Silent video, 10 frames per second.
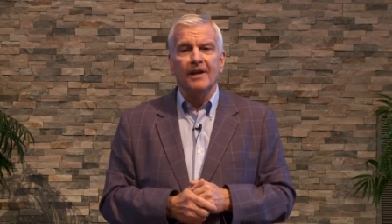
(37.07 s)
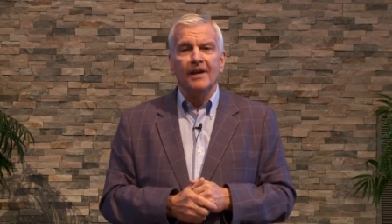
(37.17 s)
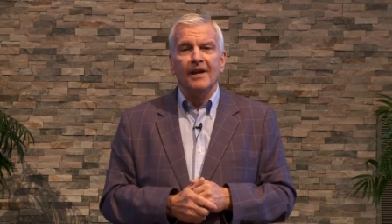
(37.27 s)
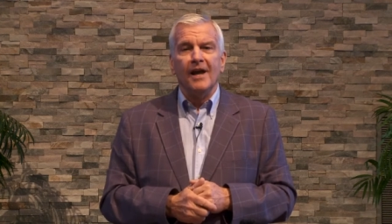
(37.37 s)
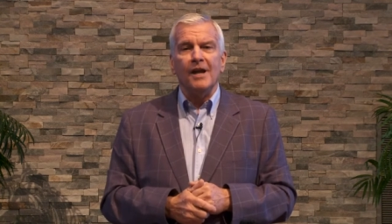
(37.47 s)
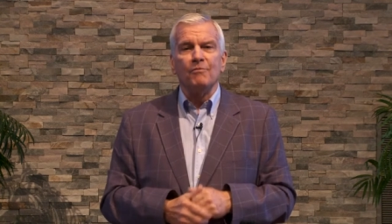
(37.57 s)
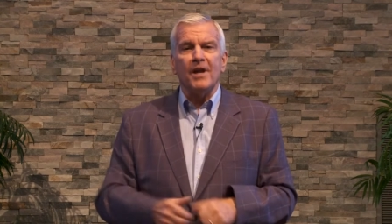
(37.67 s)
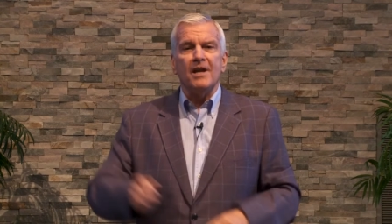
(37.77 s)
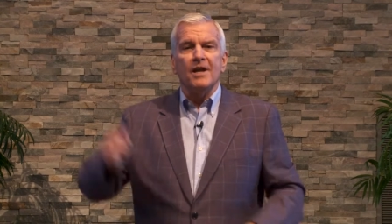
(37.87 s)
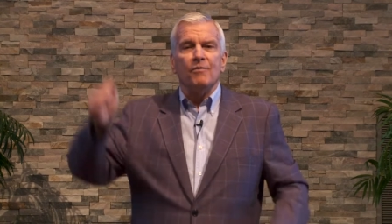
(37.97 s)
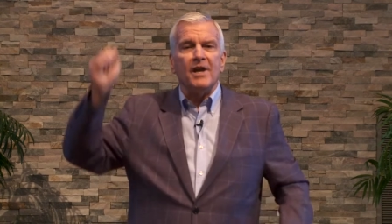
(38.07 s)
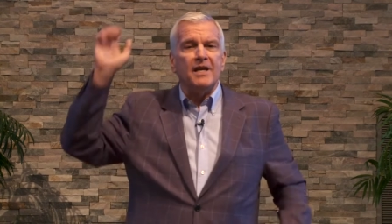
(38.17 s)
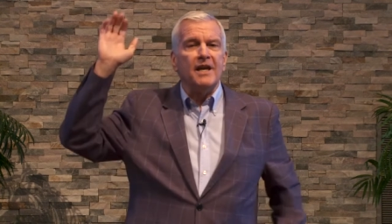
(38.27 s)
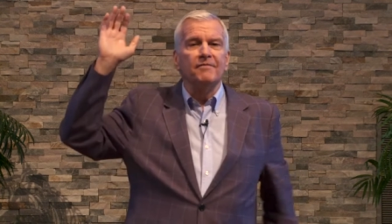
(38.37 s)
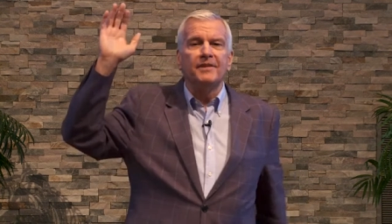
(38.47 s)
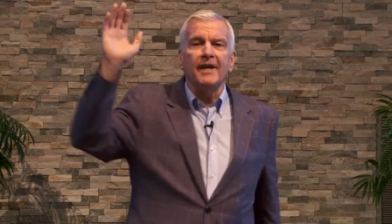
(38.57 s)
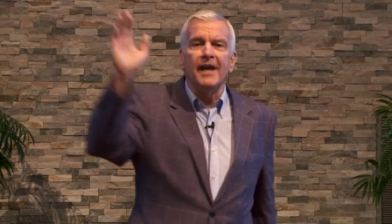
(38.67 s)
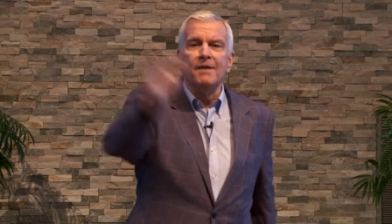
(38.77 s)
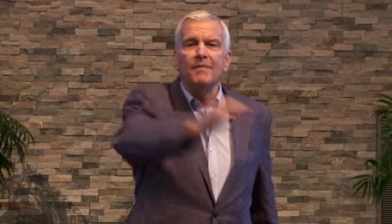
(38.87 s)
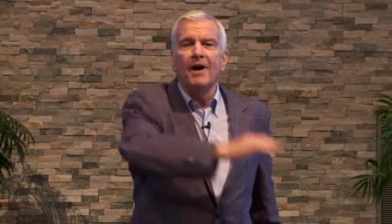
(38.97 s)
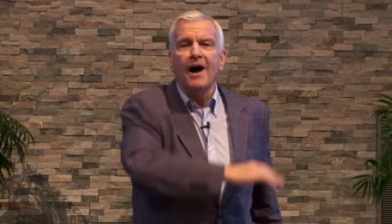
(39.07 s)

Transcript: And we, we give to Him